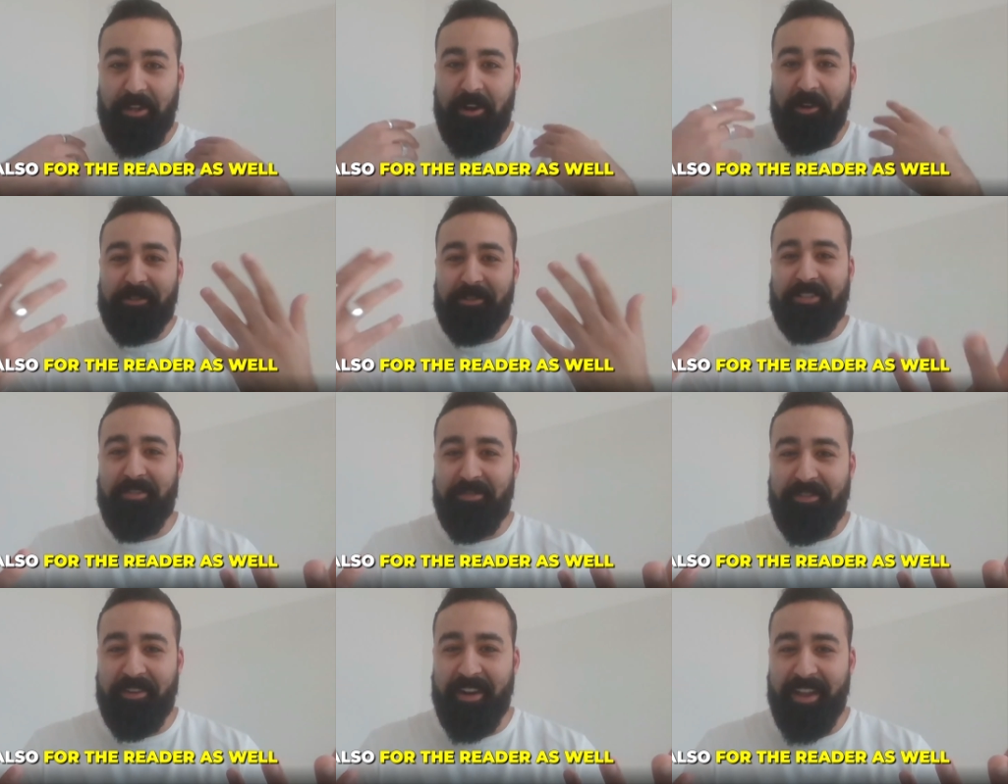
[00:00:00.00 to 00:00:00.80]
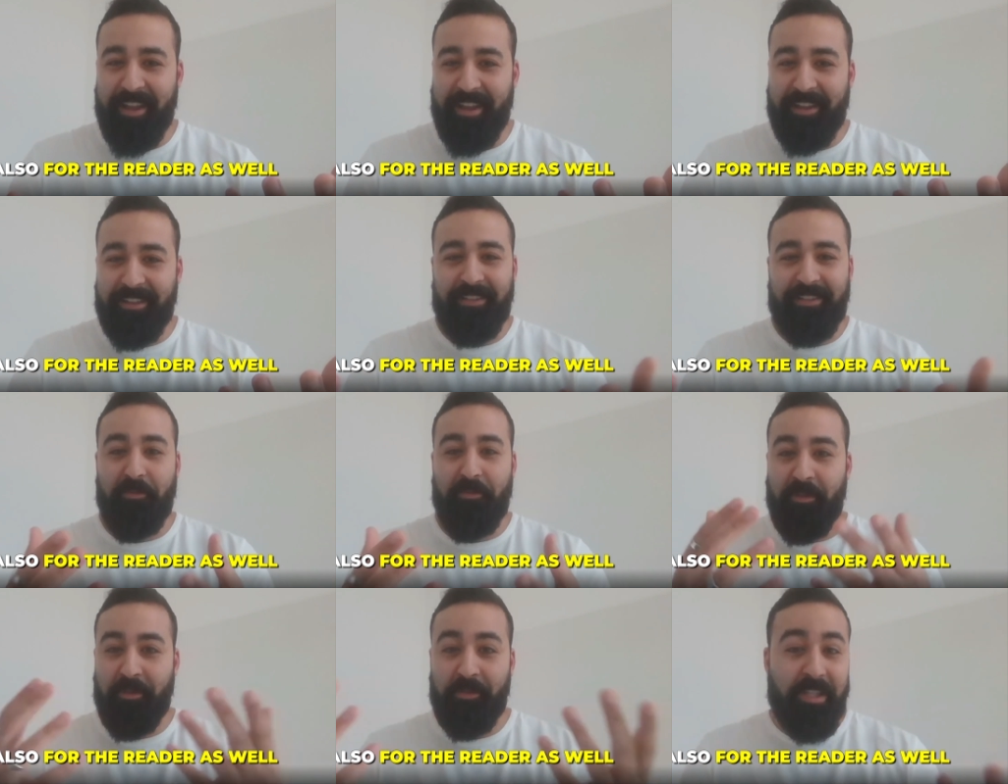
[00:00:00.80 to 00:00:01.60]
also for uh, the
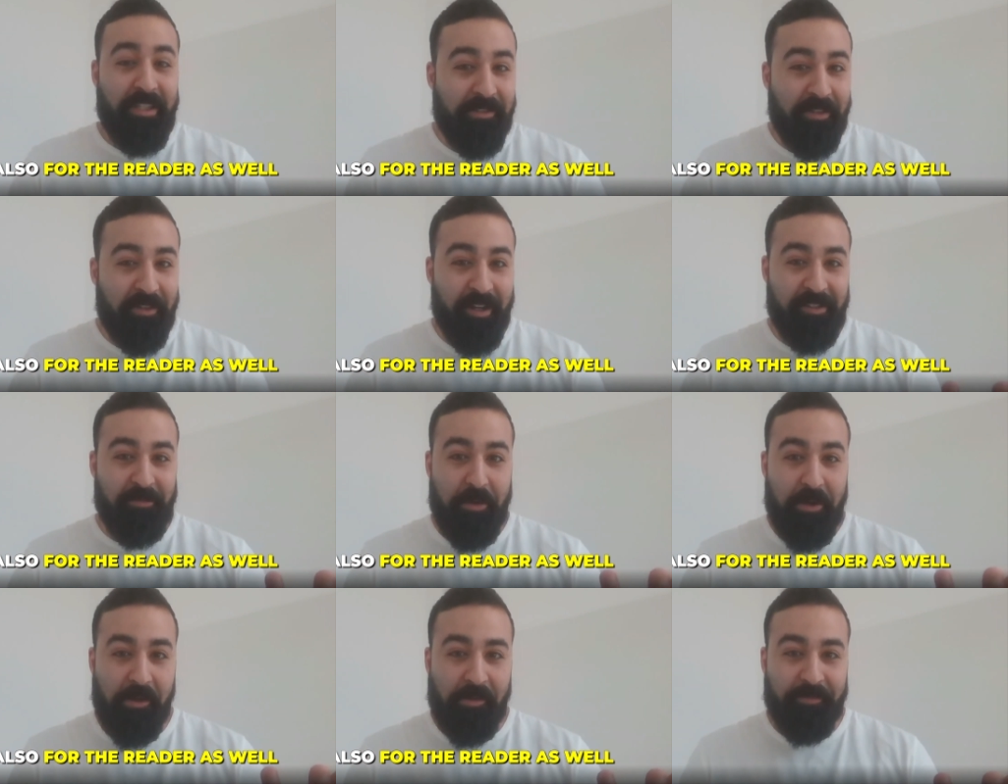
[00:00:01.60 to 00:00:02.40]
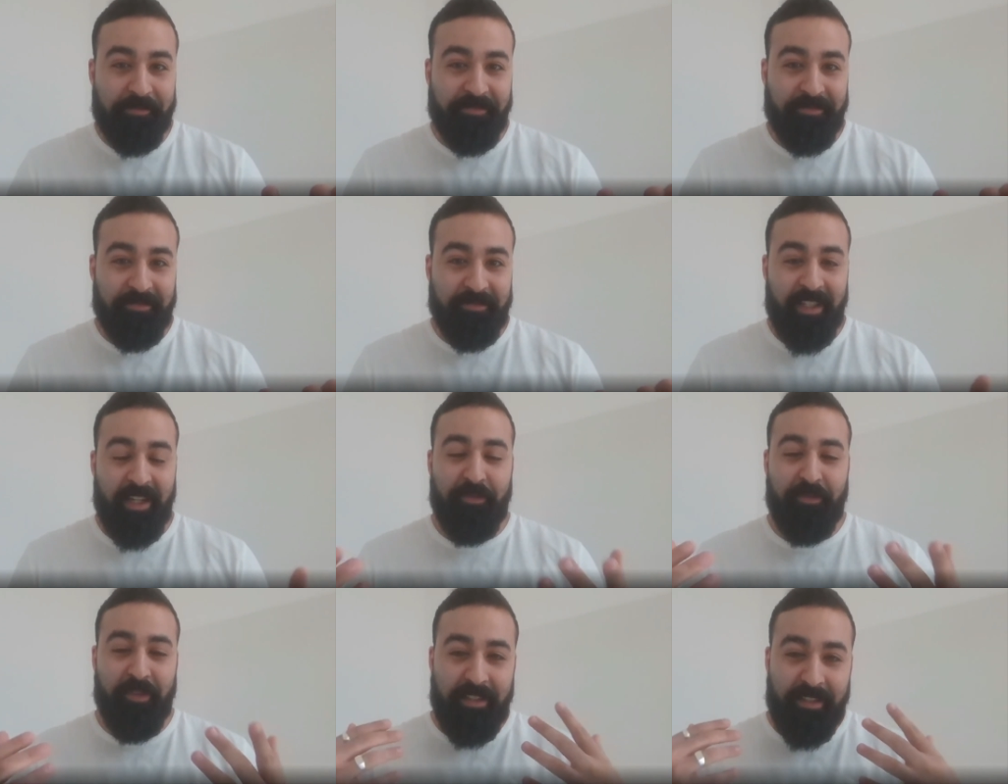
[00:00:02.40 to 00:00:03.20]
reader as well.
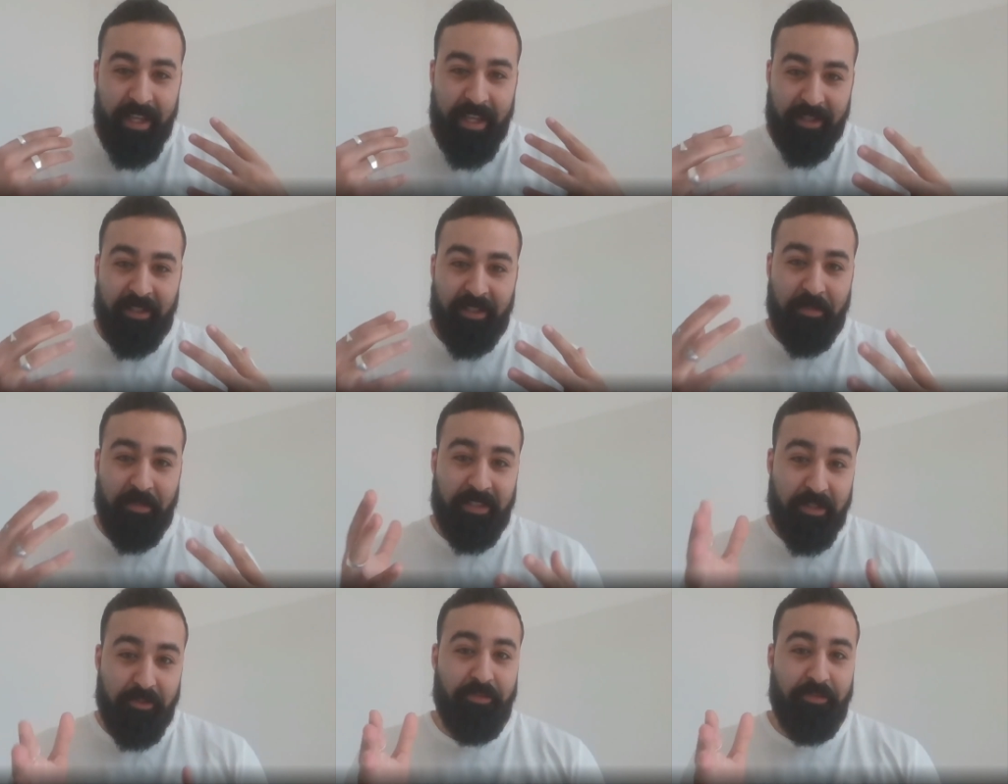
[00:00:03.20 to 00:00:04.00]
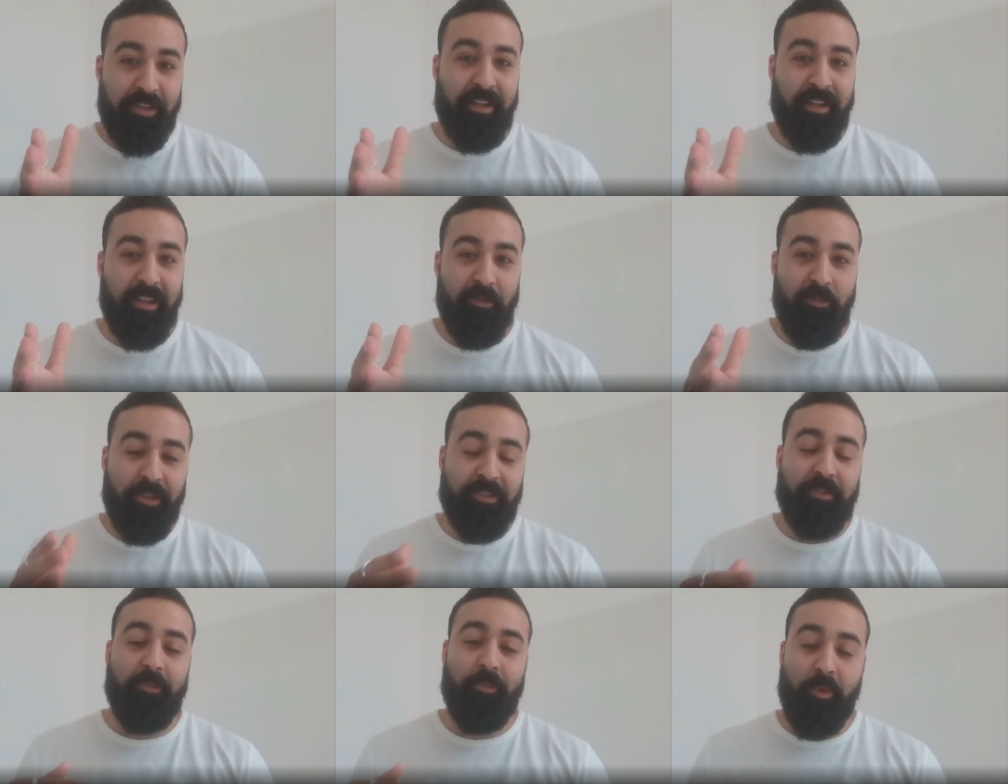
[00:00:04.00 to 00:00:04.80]
And I think that specifically
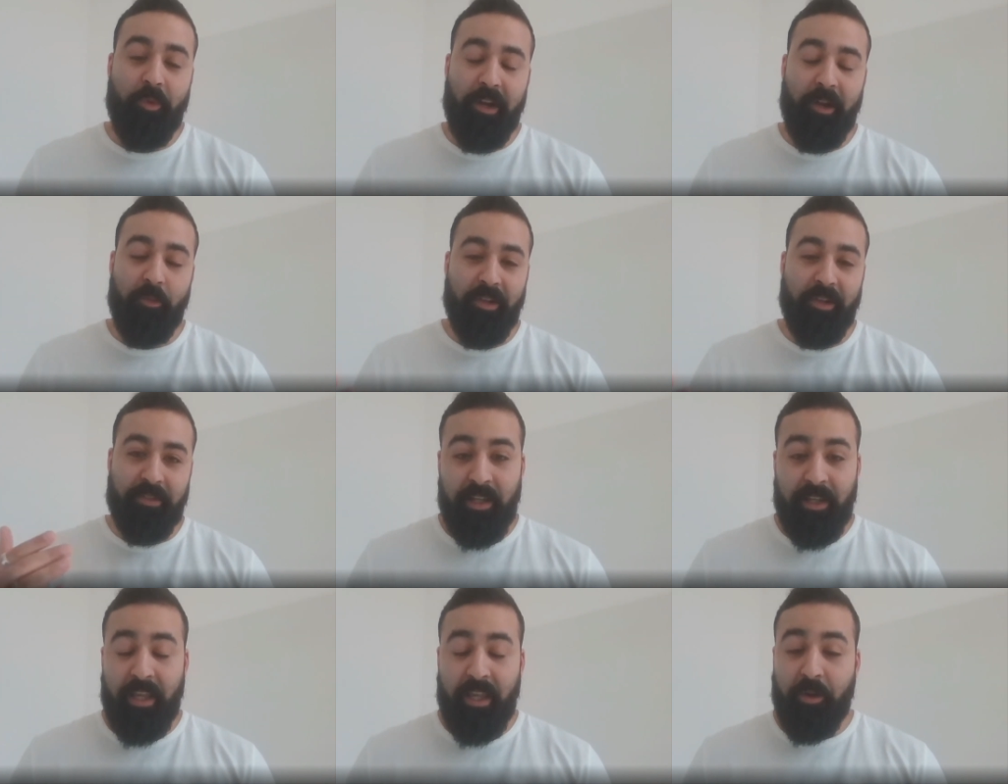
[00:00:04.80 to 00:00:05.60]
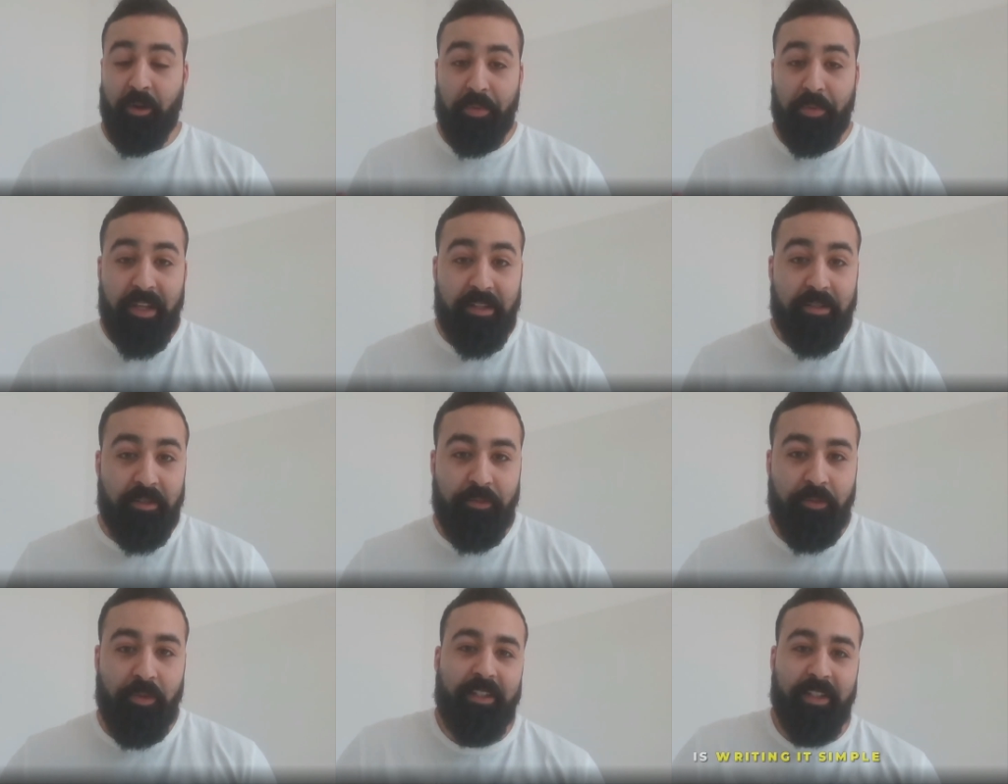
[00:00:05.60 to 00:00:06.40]
was what I was getting
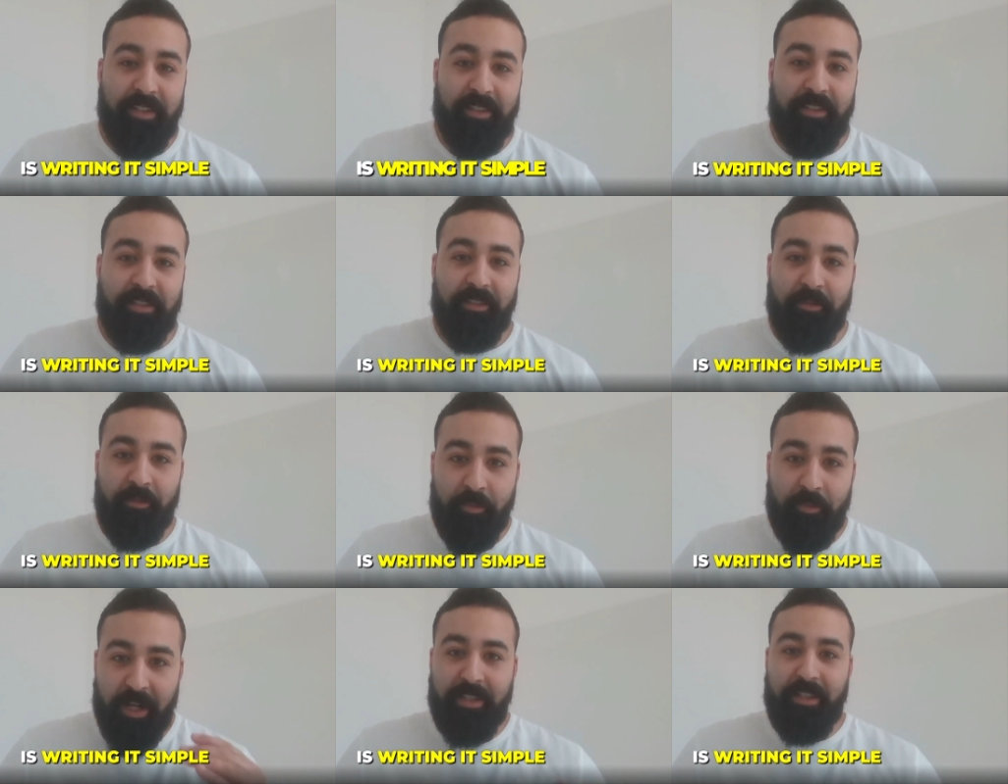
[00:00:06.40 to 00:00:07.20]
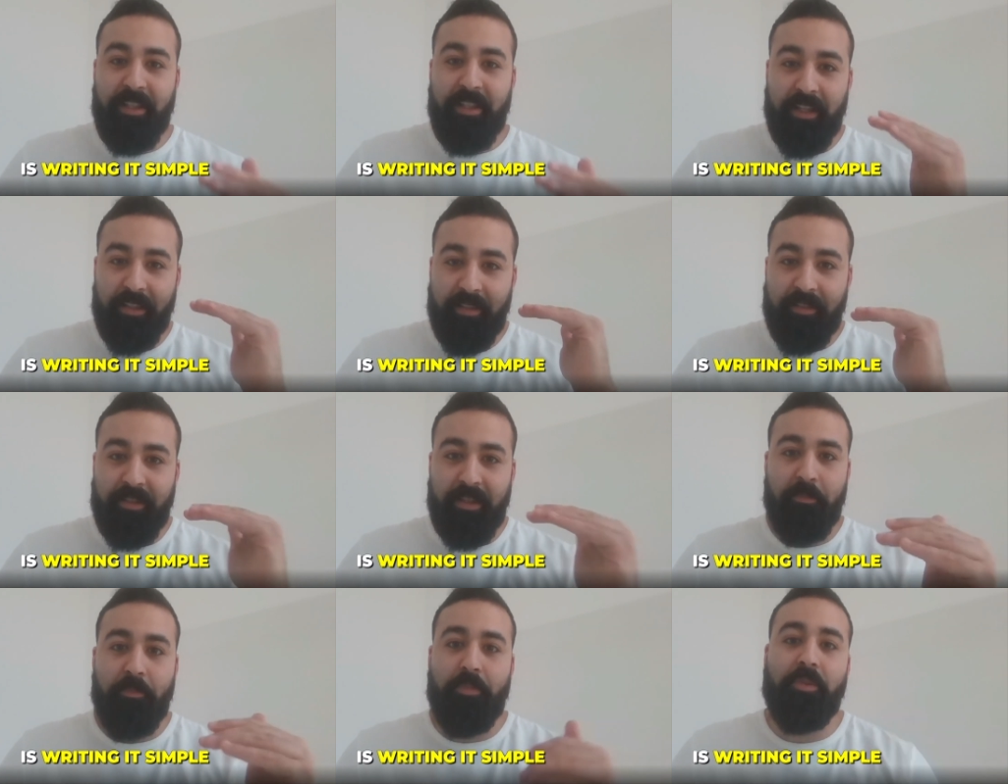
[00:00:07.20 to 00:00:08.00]
praised for is writing it
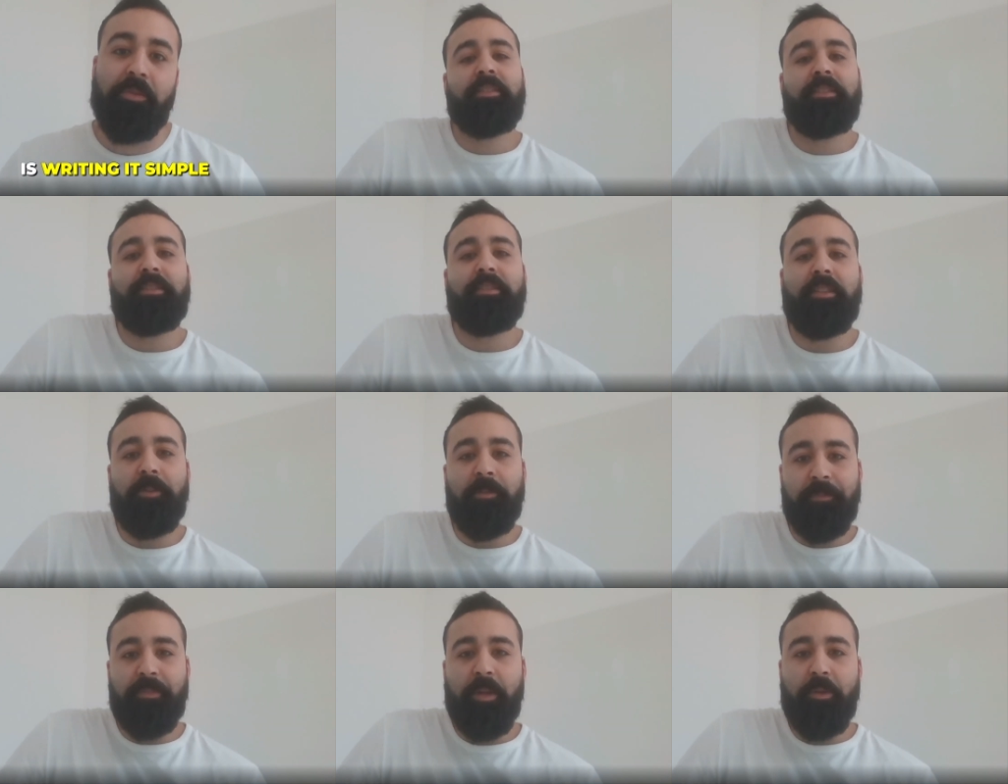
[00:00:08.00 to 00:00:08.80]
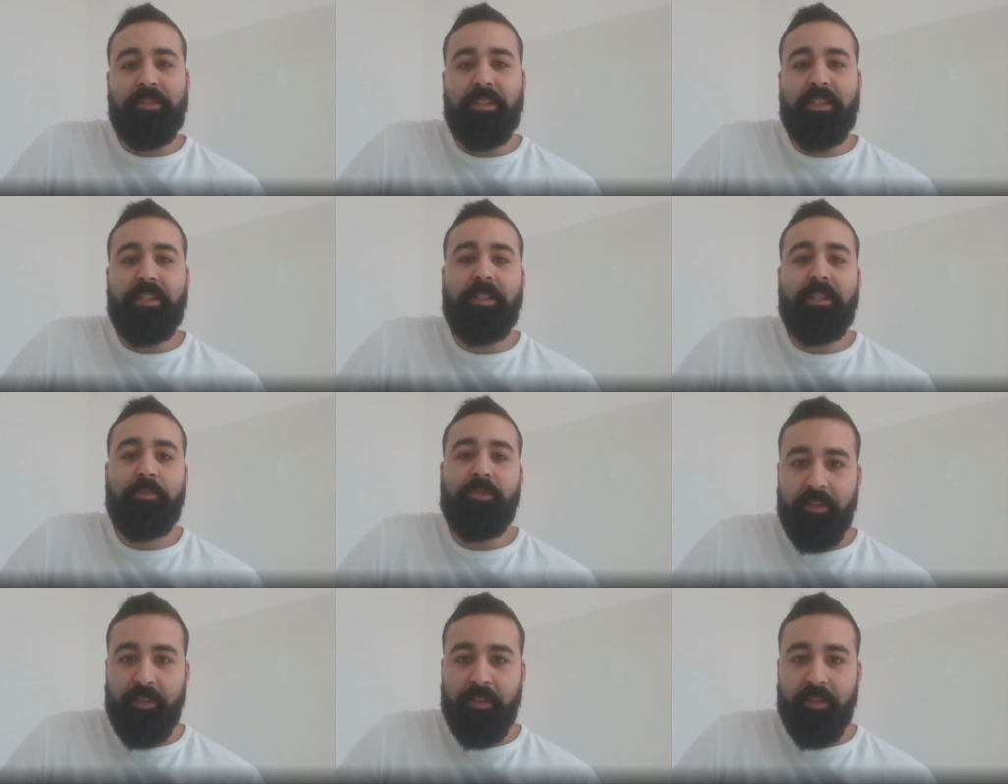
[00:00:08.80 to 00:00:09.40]
simple. So that was the key yeah. point.